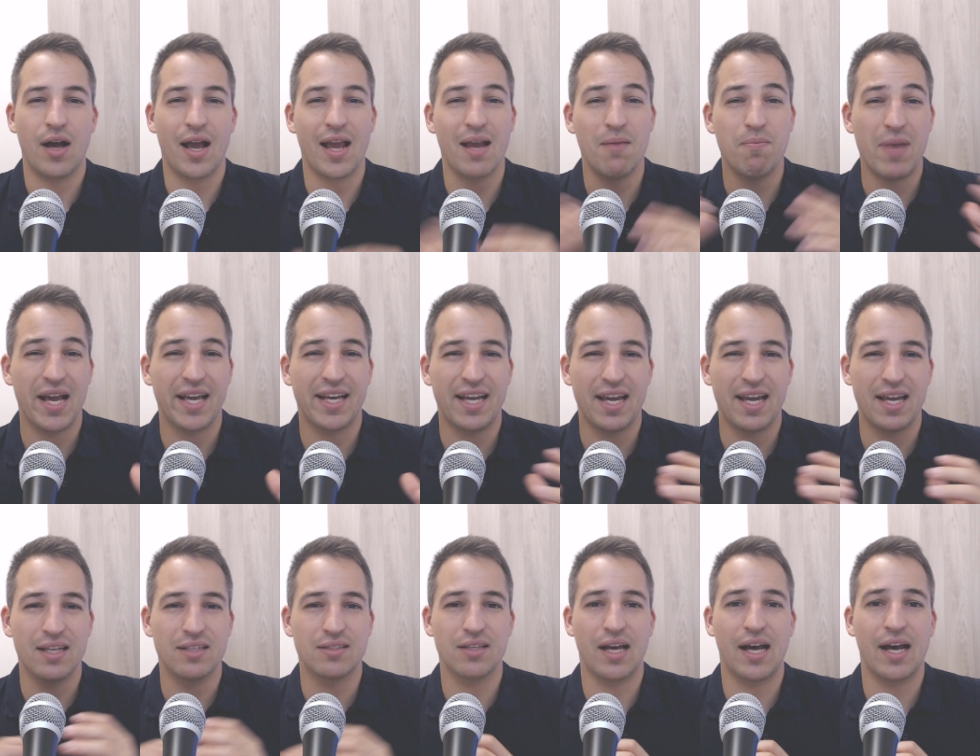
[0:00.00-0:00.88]
In my
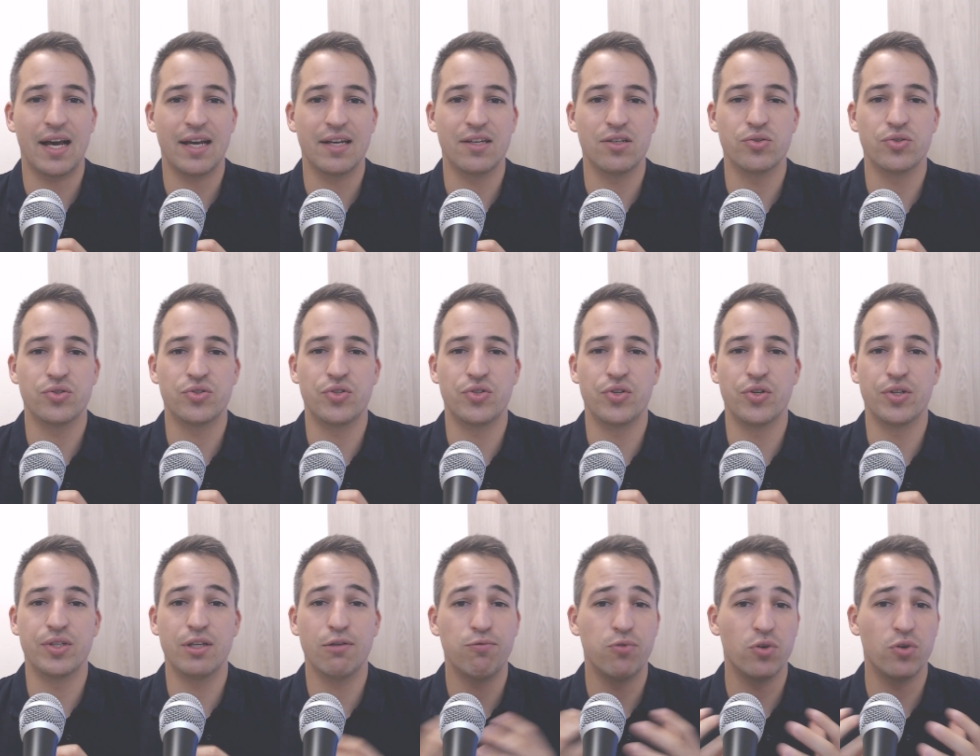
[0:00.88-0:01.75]
case, I use the
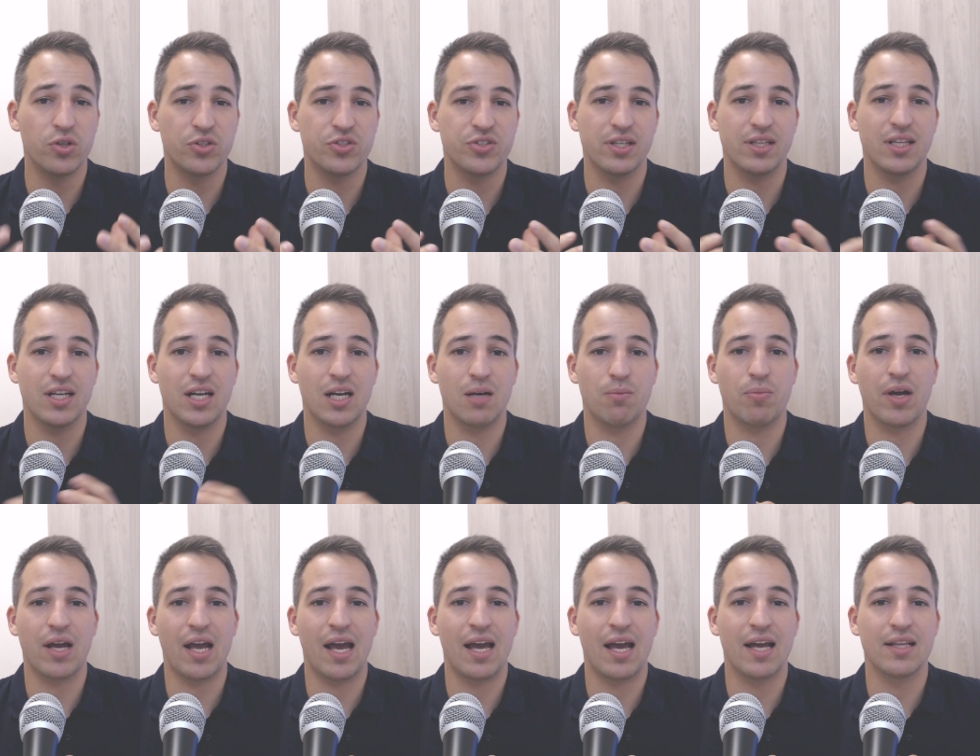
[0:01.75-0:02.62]
default setup
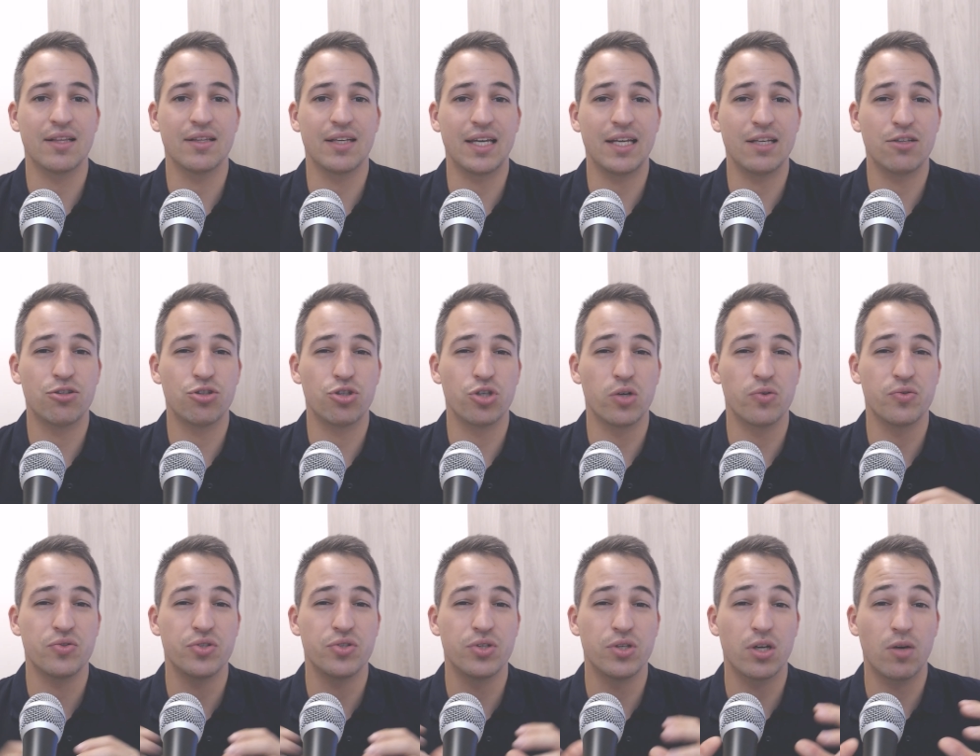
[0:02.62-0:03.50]
and it
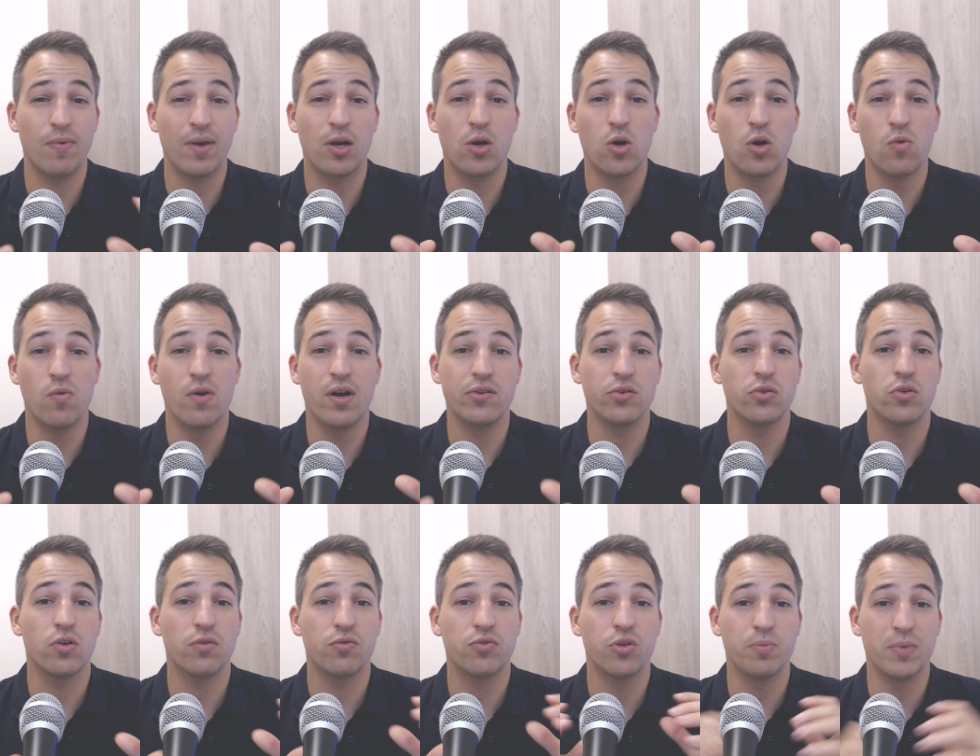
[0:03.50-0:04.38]
shows a quick overview
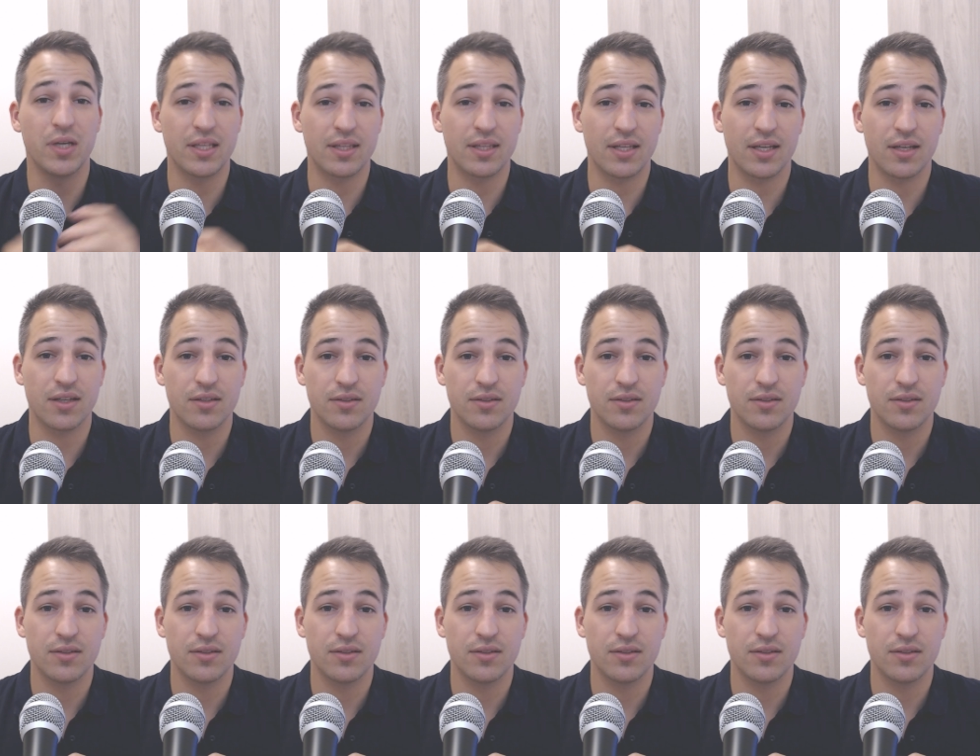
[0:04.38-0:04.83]
of the meeting.